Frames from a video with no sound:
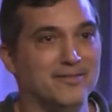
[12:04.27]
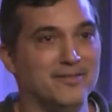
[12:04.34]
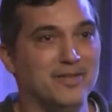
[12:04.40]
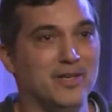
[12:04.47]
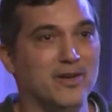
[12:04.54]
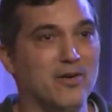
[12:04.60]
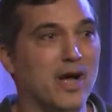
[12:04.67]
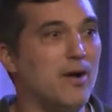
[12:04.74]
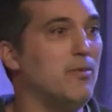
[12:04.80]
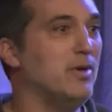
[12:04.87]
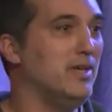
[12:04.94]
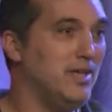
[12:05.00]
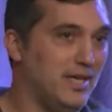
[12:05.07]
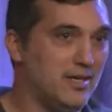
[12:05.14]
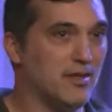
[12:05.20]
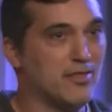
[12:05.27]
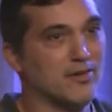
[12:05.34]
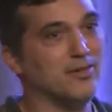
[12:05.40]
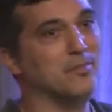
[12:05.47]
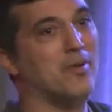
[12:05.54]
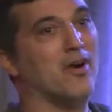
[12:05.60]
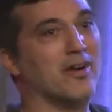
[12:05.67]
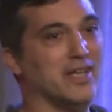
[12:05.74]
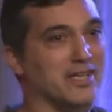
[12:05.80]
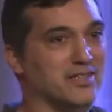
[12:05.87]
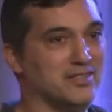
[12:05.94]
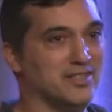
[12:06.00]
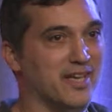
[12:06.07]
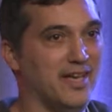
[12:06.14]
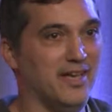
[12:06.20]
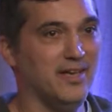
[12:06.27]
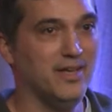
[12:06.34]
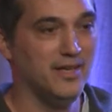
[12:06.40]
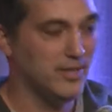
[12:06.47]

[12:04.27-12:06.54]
You know, I would need a third party to say,